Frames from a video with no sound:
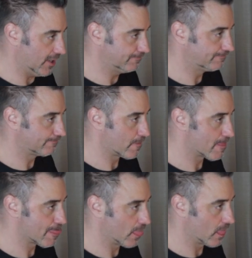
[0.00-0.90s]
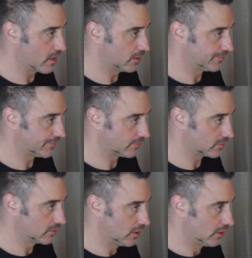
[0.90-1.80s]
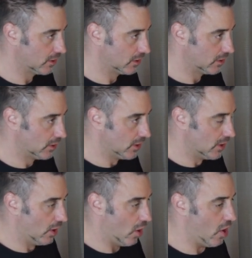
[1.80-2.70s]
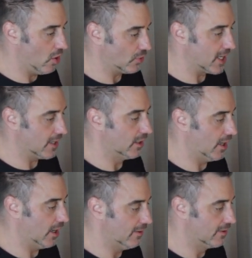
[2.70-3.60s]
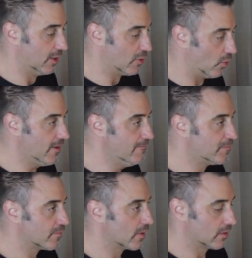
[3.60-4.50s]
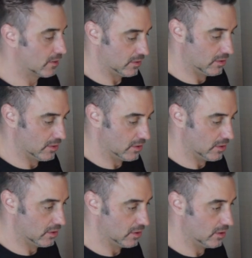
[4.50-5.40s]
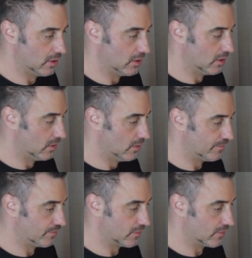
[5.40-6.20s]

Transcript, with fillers: Or having both your hips replaced? Oh, okay. Number one? Wait. Oh, we have that, right? Okay, sorry.